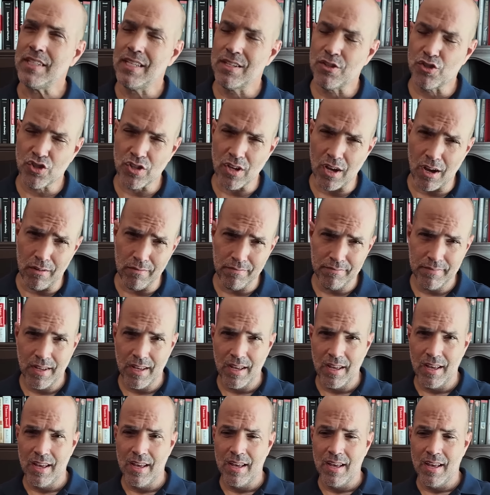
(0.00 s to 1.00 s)
so,
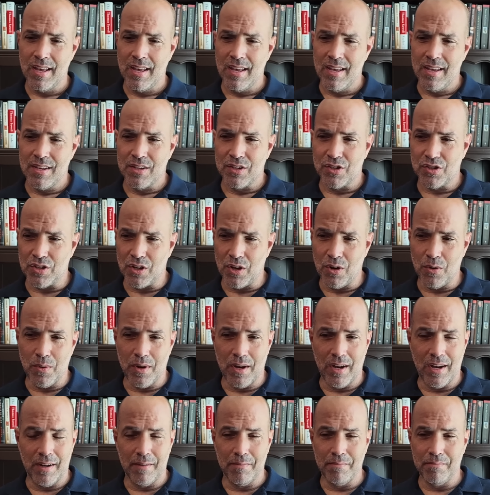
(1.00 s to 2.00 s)
so,
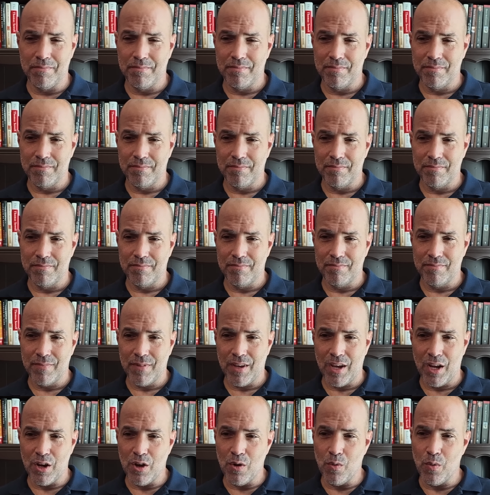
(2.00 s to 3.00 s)
um,
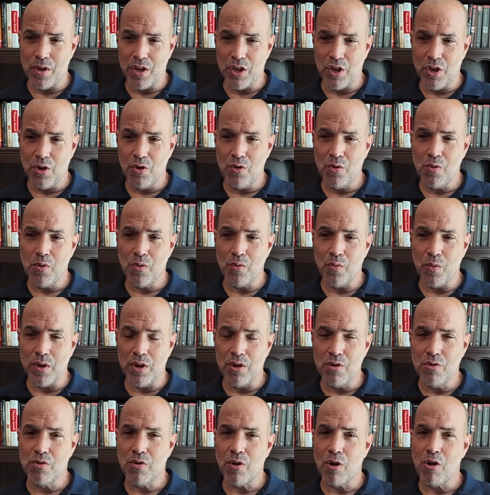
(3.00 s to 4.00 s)
you know when you when
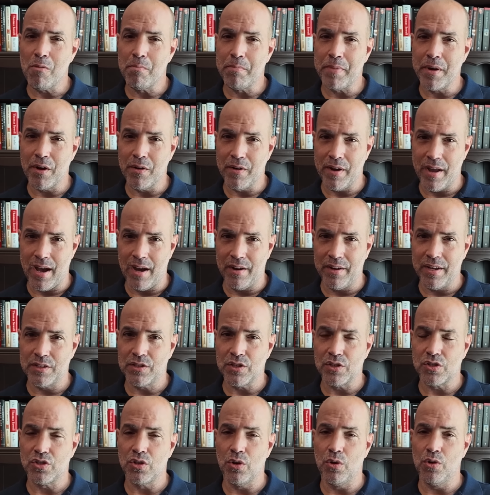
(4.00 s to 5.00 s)
you grow a beard out it's
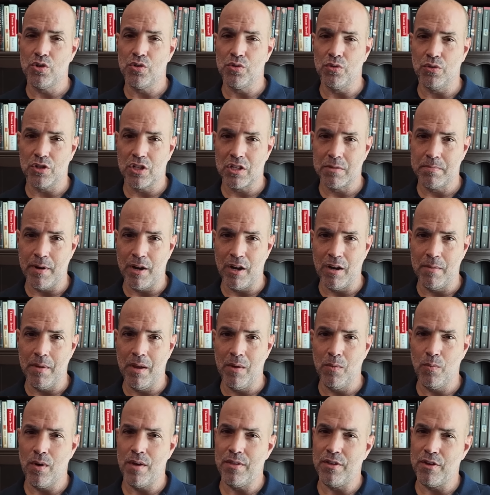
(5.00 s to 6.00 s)
a social
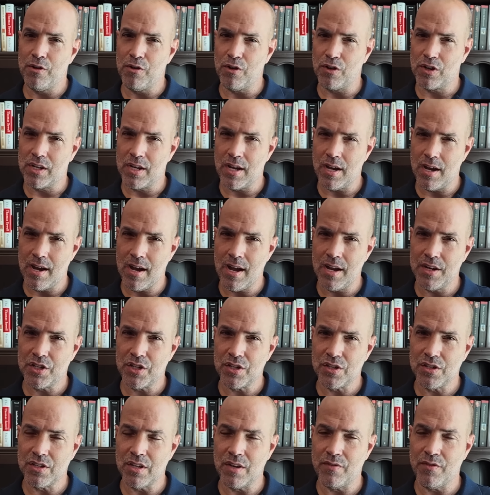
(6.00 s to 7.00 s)
experiment whether you're
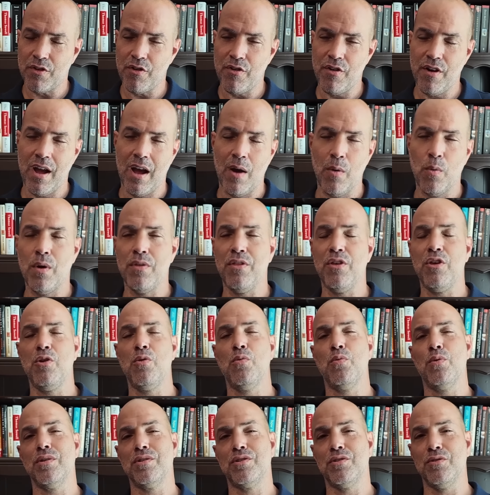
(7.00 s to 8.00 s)
conscious of it or not whether
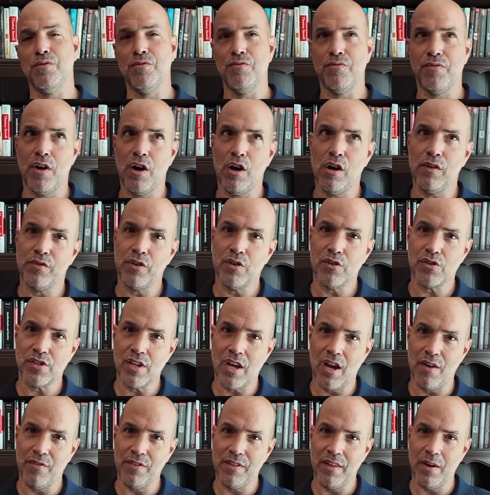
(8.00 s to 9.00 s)
you want to involve
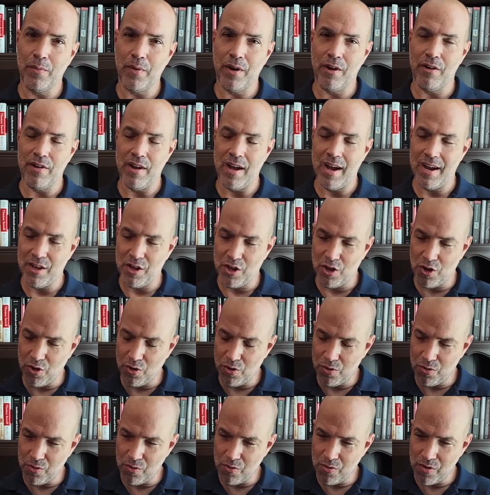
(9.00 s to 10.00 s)
yourself in that way or not
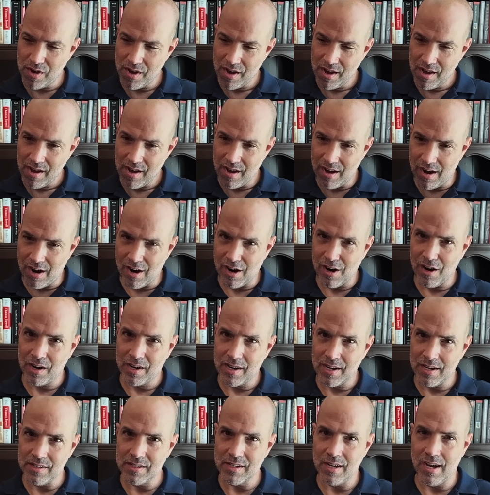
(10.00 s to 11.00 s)
you are
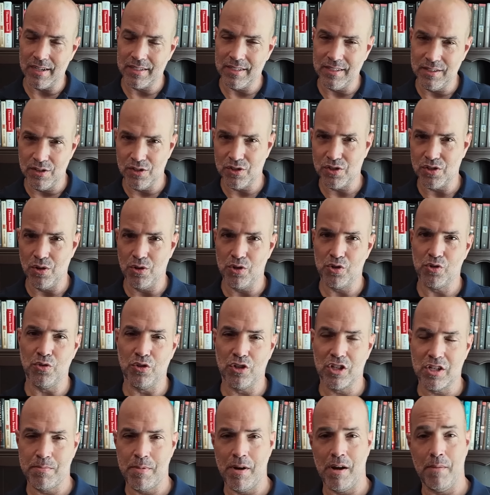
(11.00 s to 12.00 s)
conducting a social
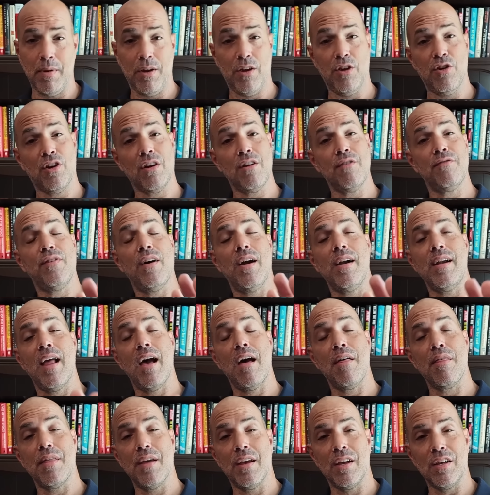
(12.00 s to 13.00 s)
experiment you're going to find
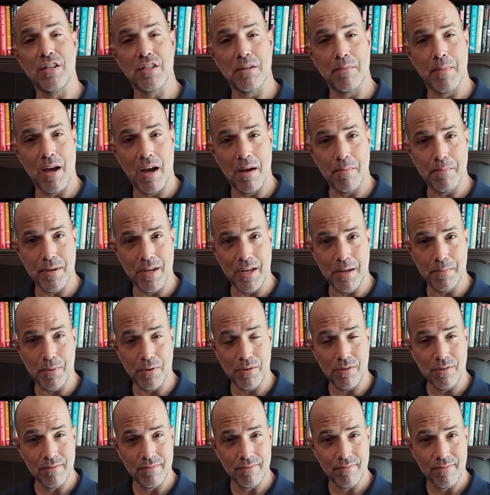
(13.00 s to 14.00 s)
out things about
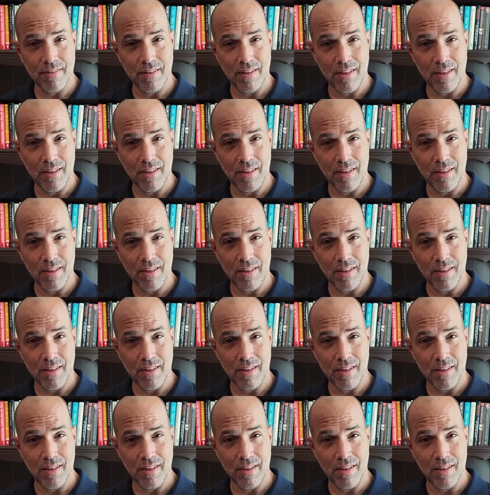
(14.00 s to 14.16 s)
people